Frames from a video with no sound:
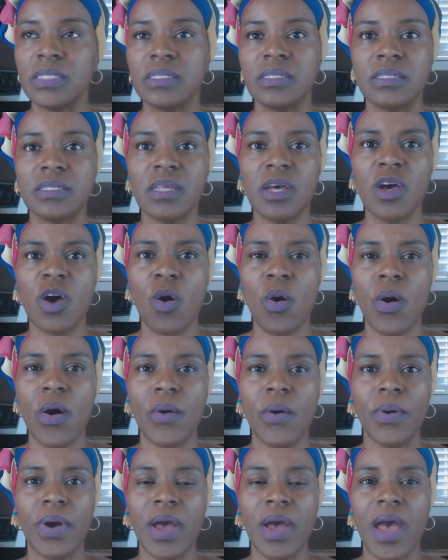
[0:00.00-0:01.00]

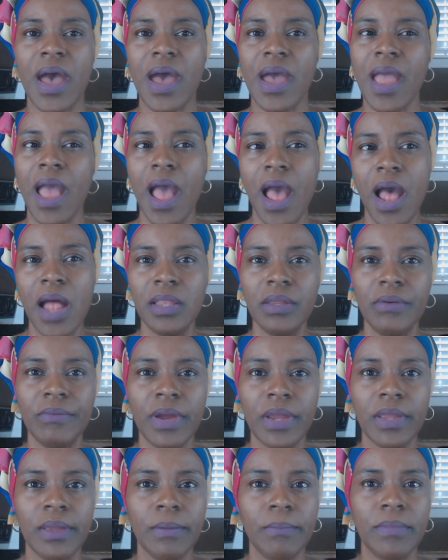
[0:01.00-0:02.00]
So I highly
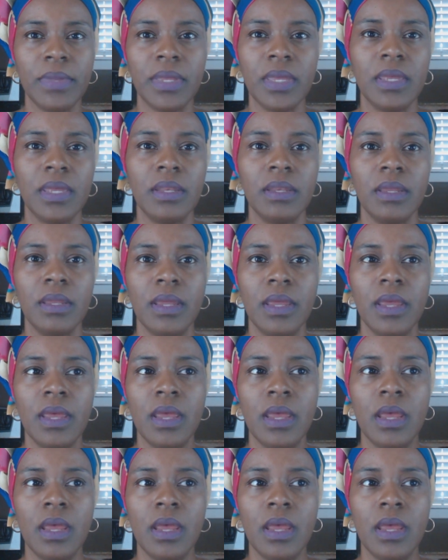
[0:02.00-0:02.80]
recommend